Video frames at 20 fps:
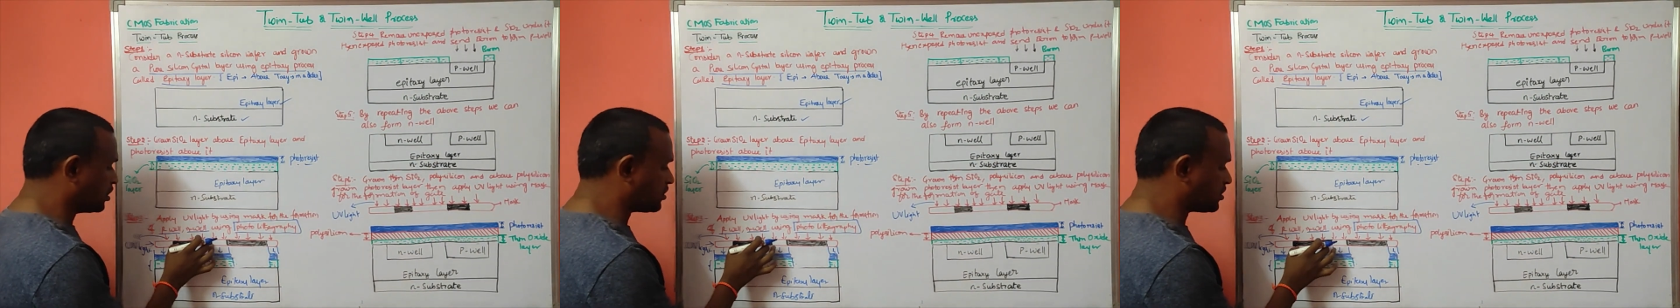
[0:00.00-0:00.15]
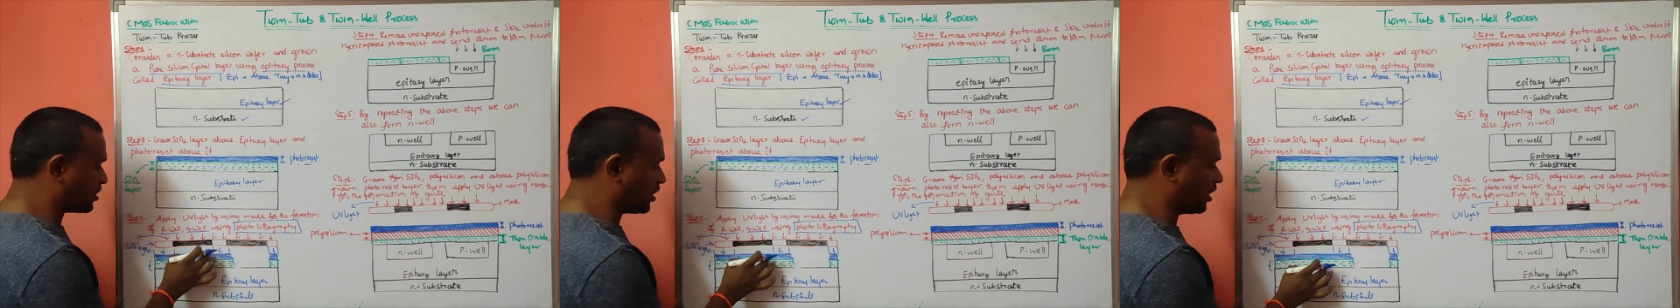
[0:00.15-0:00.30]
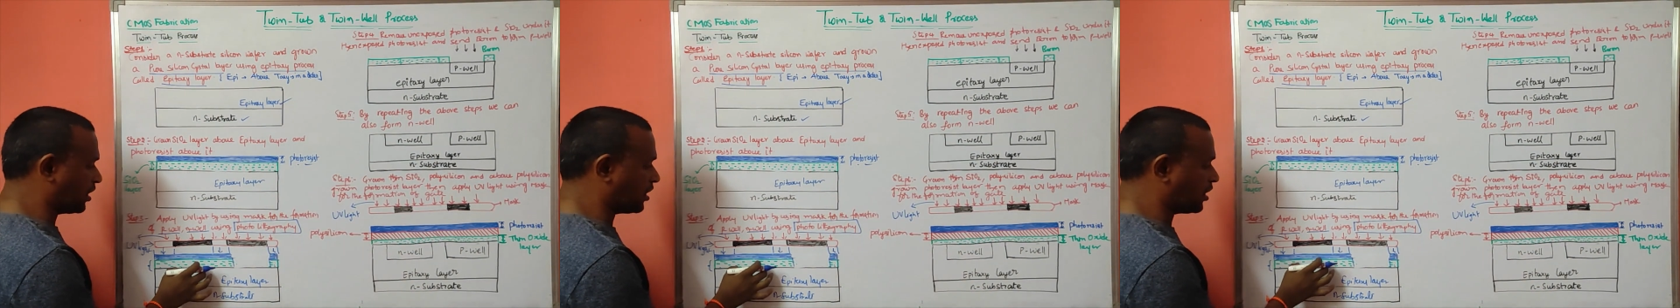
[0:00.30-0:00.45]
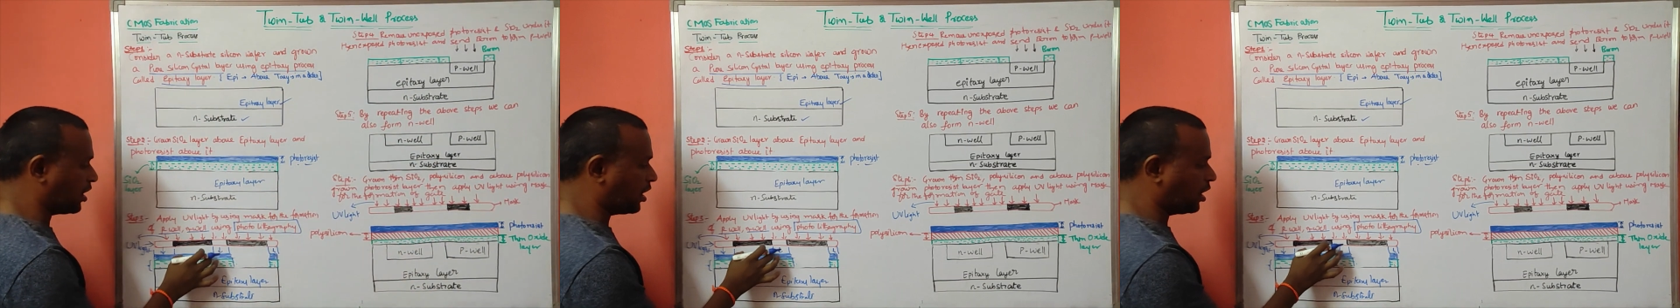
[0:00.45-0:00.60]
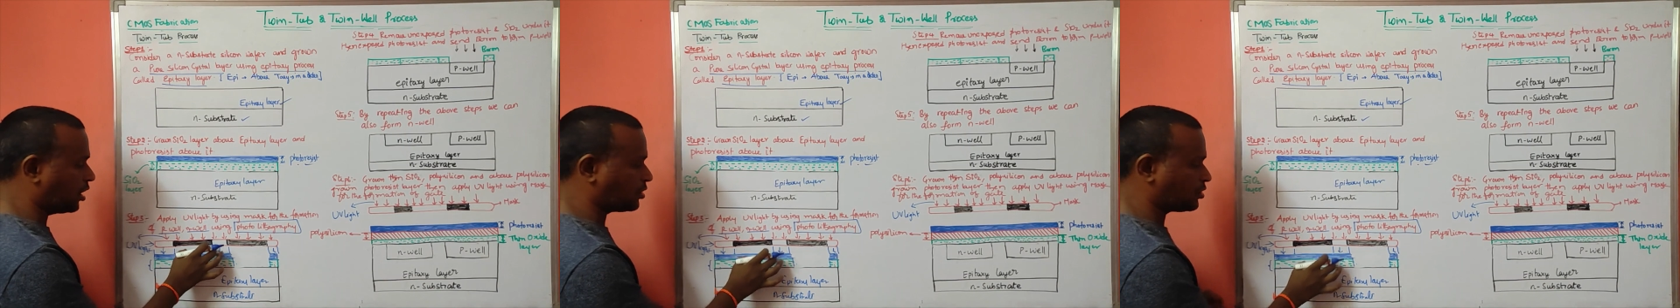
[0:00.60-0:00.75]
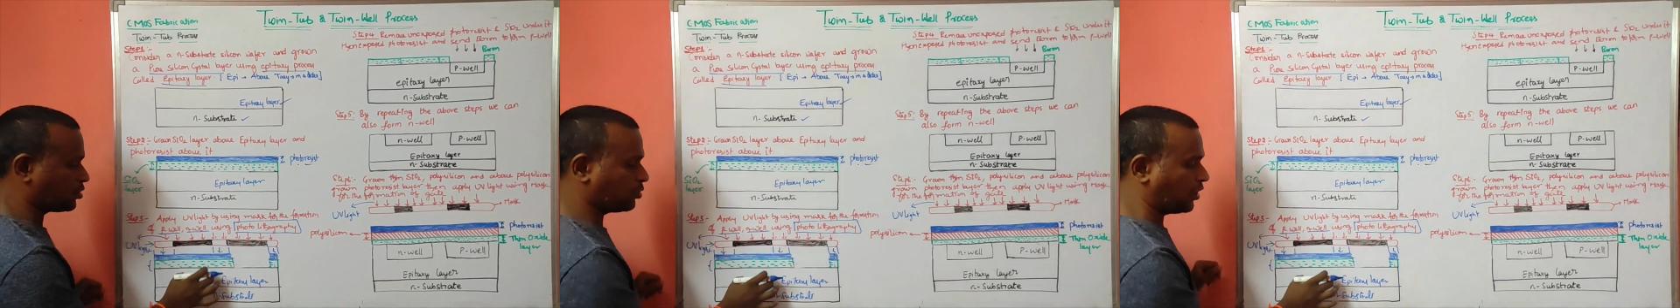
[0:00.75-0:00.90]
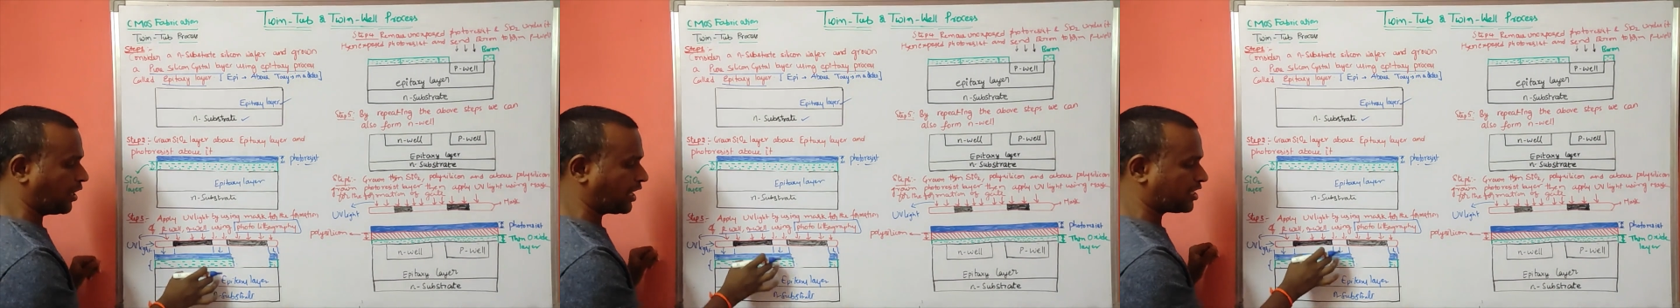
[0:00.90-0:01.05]
this area
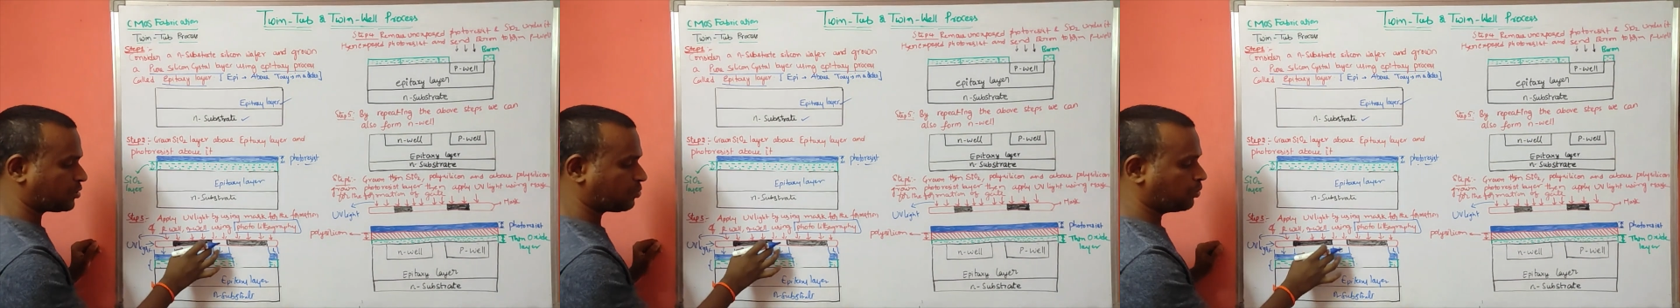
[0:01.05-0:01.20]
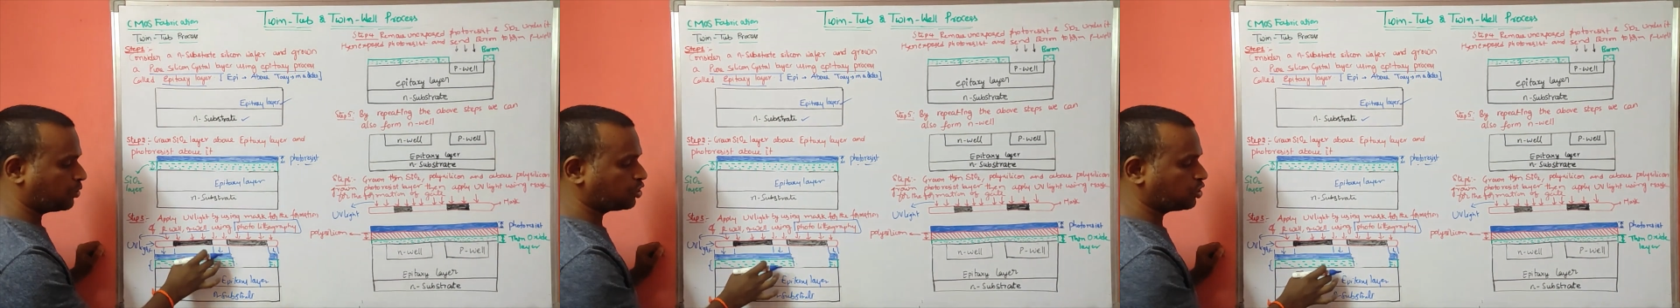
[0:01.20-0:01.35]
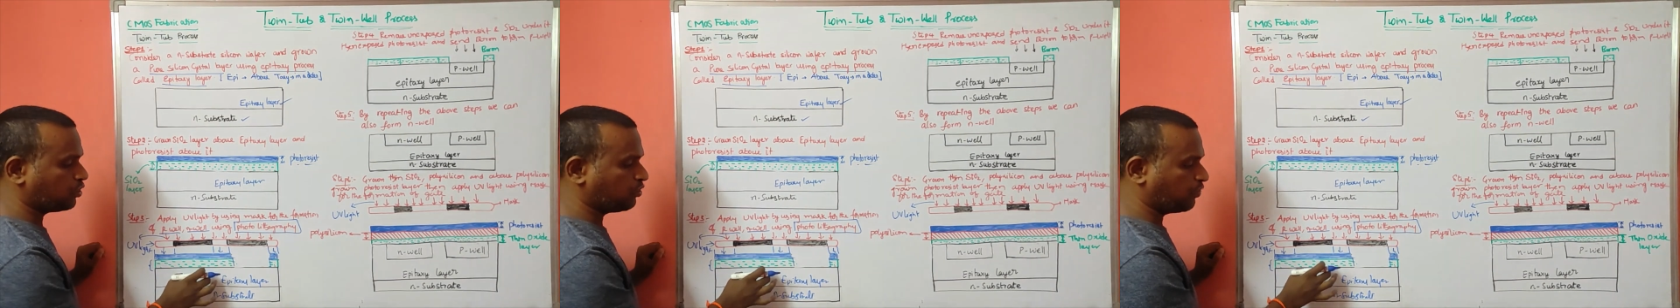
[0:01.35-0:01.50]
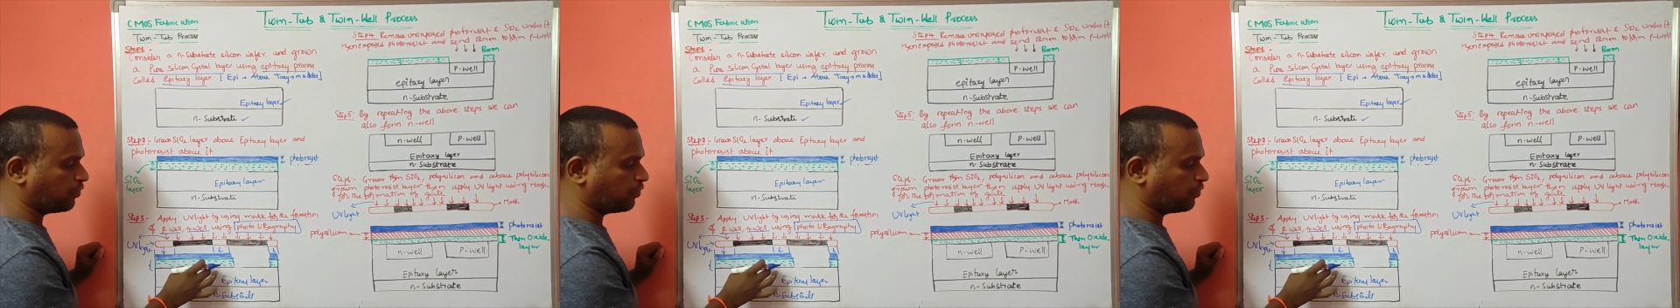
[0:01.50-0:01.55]
also. Exposed